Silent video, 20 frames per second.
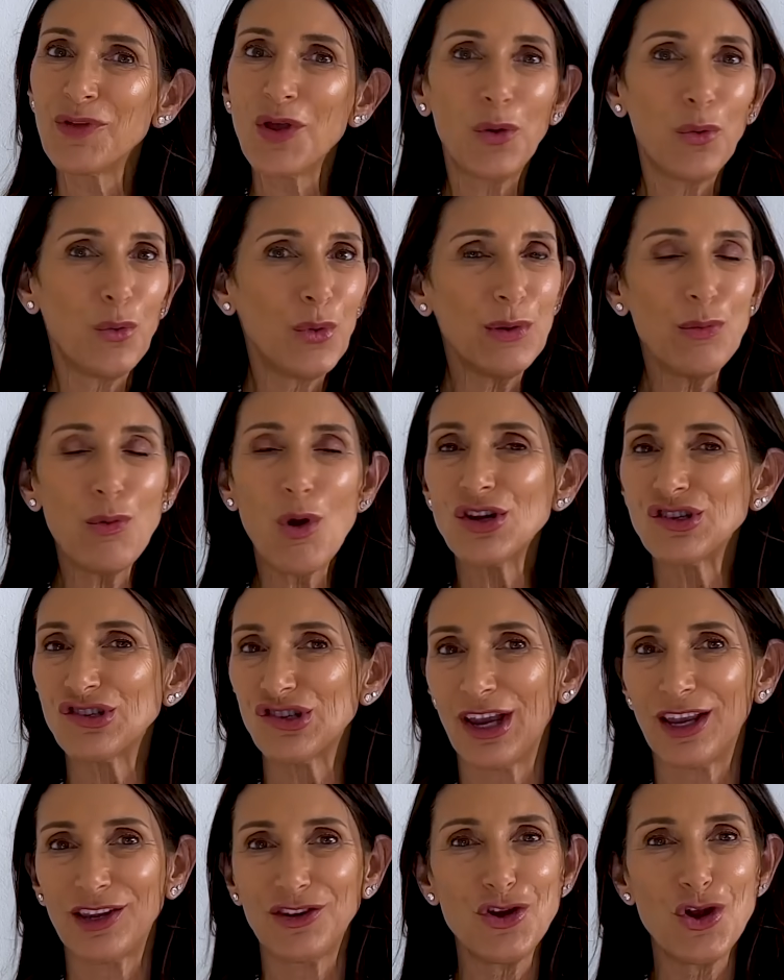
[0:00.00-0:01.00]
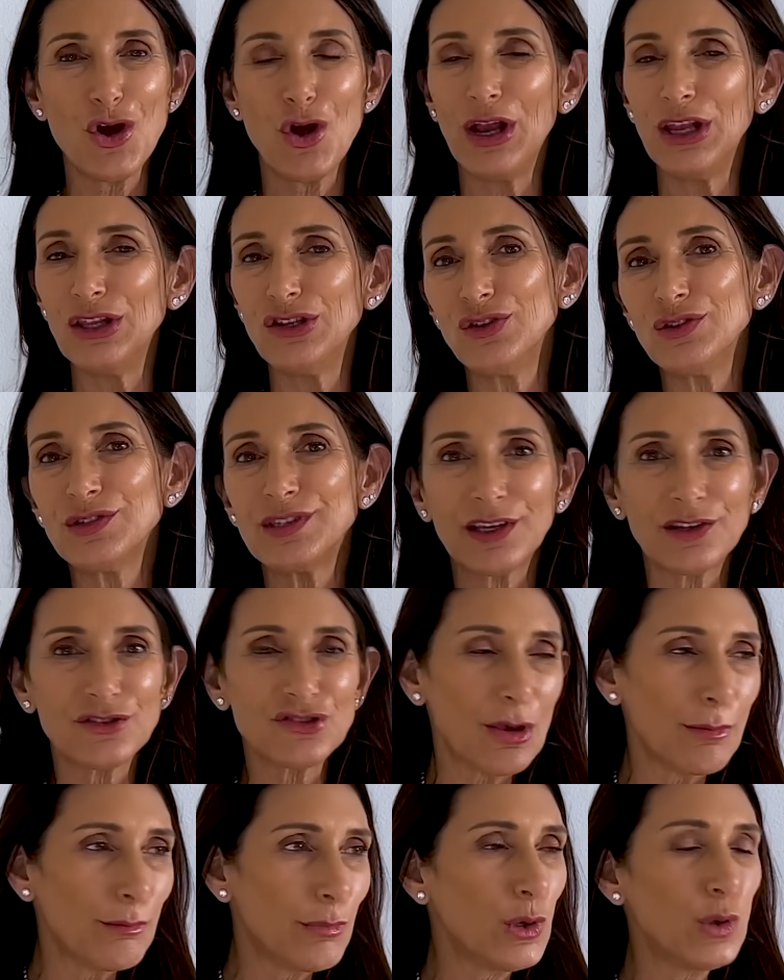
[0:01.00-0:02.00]
We're washing, and using
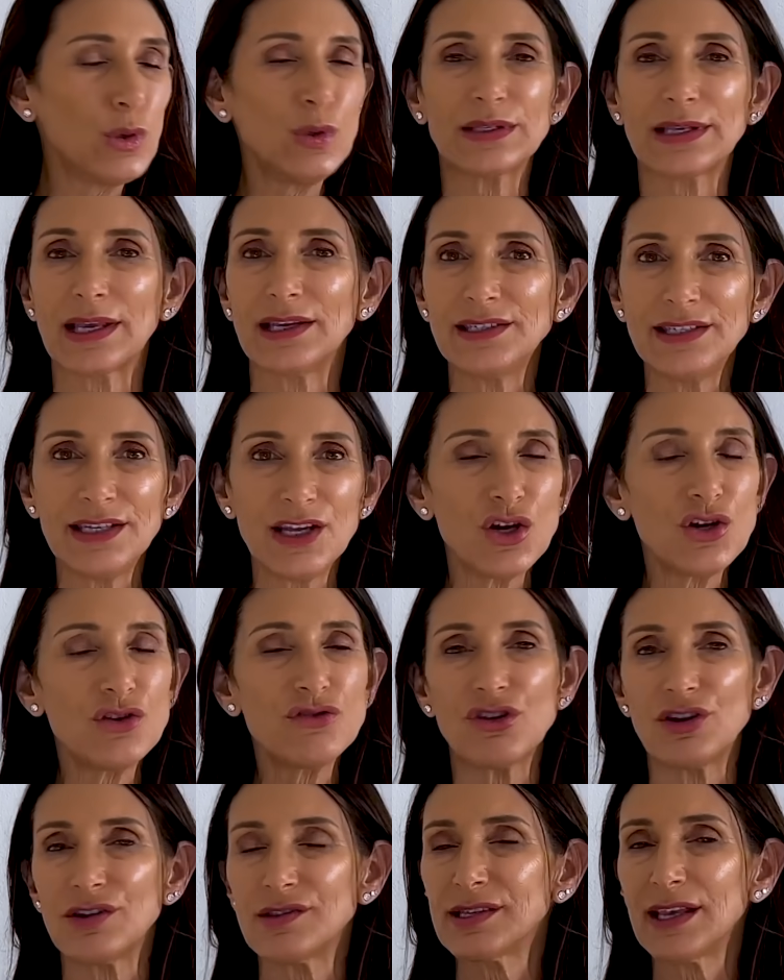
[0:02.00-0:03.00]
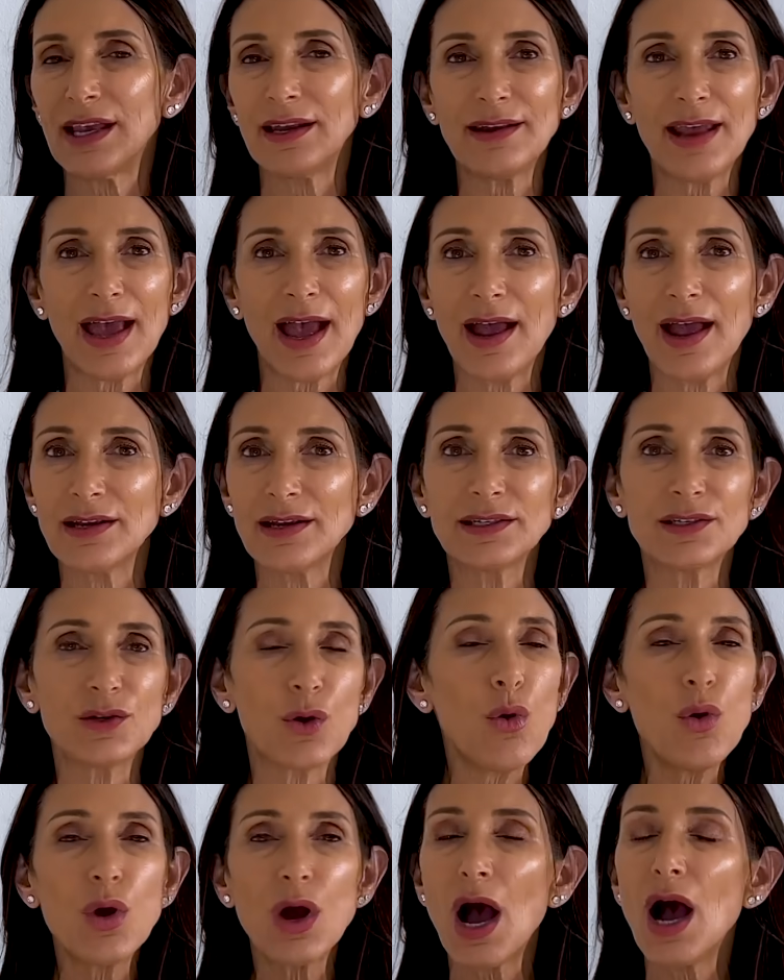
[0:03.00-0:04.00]
shampoos and deodorants and
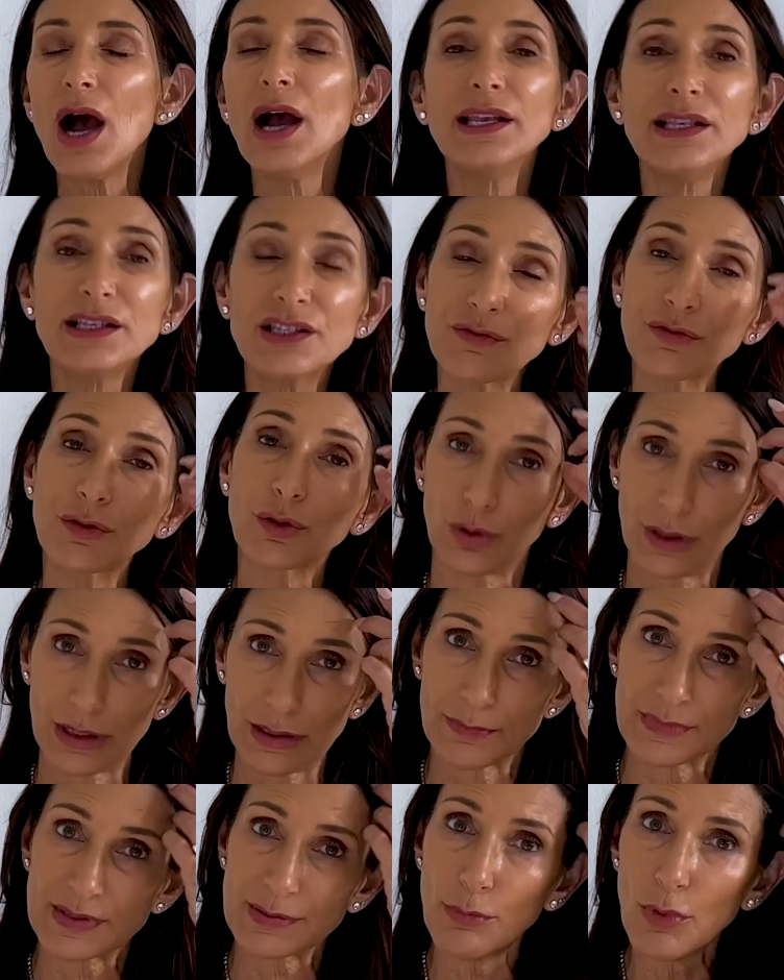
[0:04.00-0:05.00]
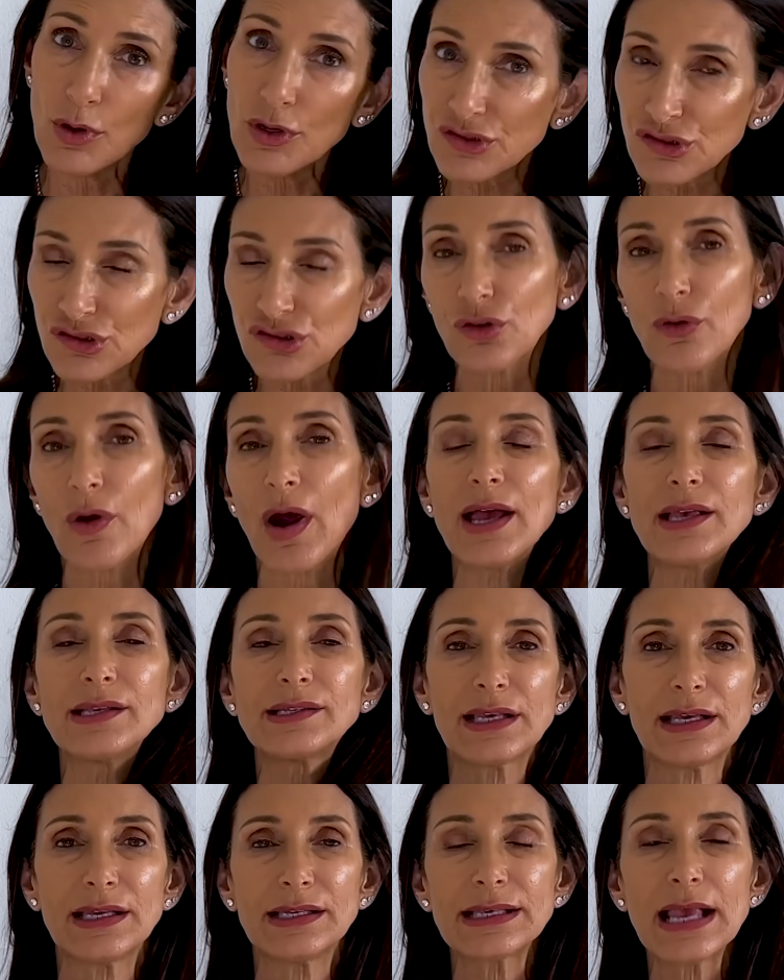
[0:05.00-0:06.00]
all kinds of creams,
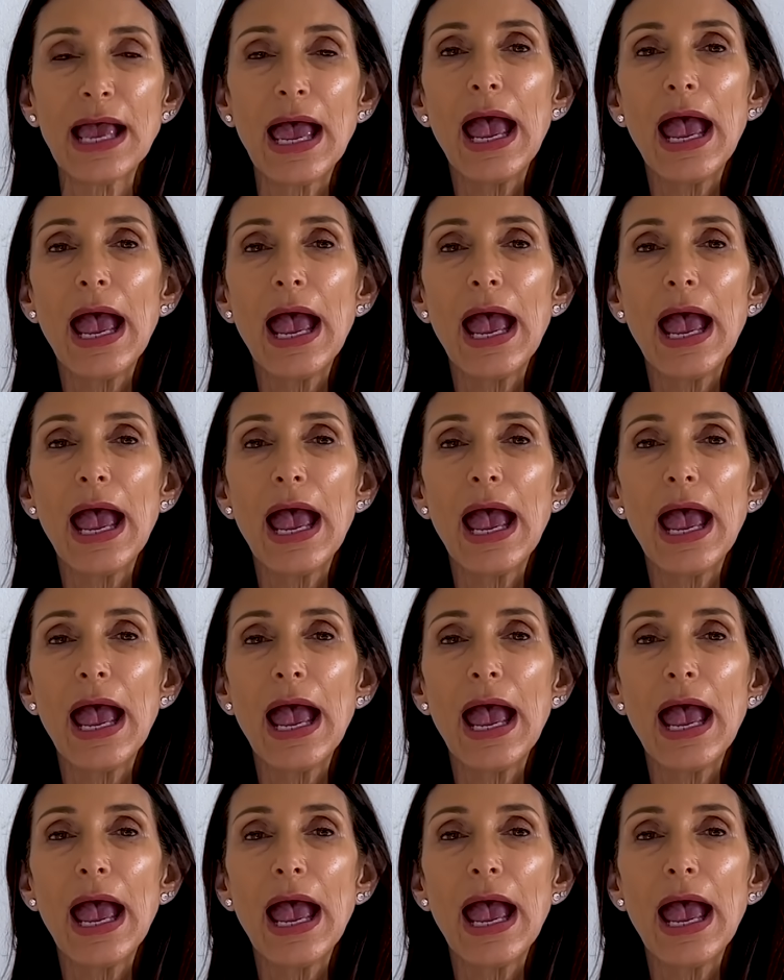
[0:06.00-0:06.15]
moisturizers.